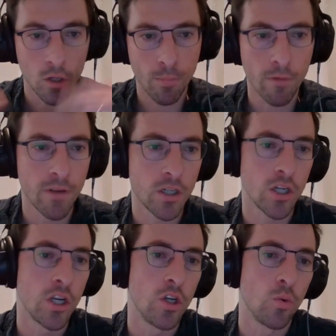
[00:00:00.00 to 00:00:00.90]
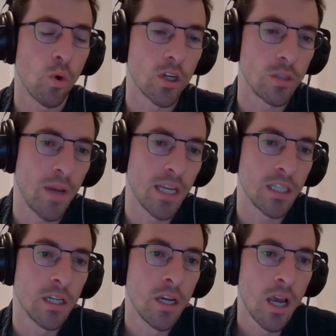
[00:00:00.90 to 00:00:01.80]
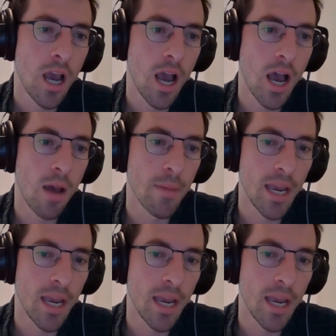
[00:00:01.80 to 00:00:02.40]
provision a new workspace um,